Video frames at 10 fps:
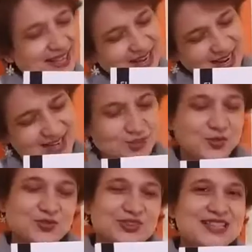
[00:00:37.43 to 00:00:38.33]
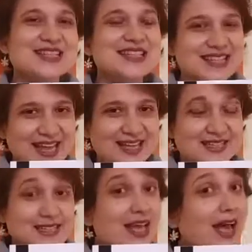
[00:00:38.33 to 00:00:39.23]
I know. This is
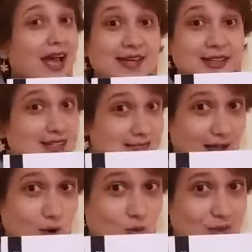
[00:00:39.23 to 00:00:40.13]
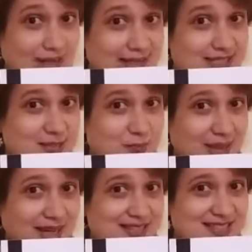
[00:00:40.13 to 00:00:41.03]
S. And the sound S
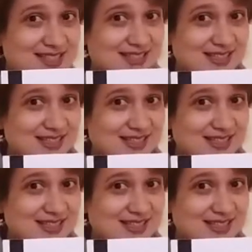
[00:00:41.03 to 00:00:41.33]
makes?